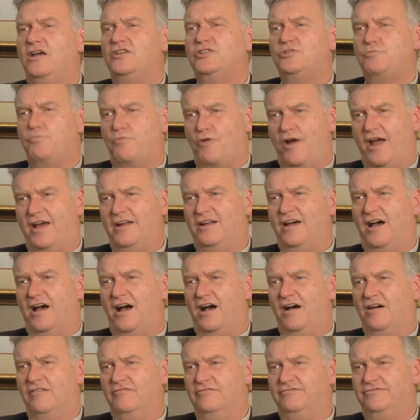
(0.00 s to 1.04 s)
spread
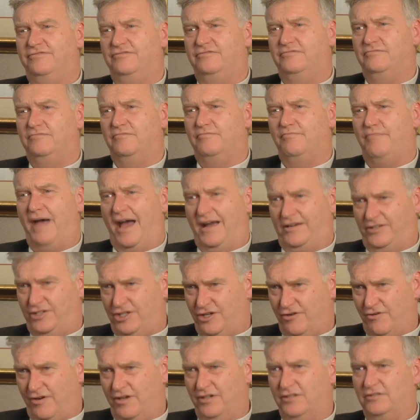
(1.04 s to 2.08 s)
of
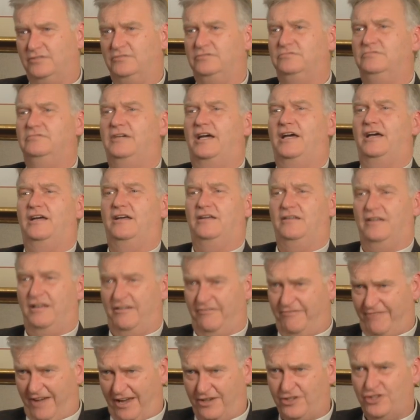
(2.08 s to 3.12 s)
bacterial uh,
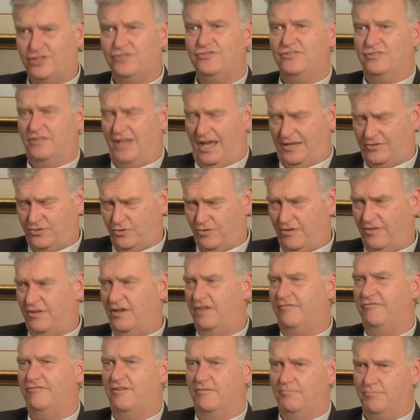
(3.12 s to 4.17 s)
infections and that sort of
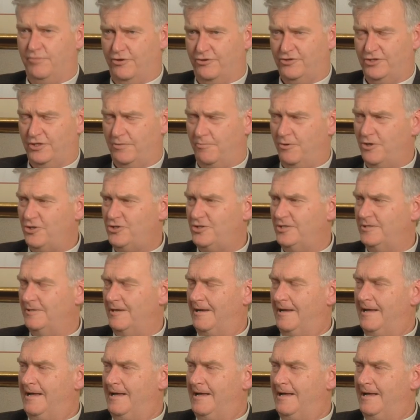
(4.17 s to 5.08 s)
thing from person to person.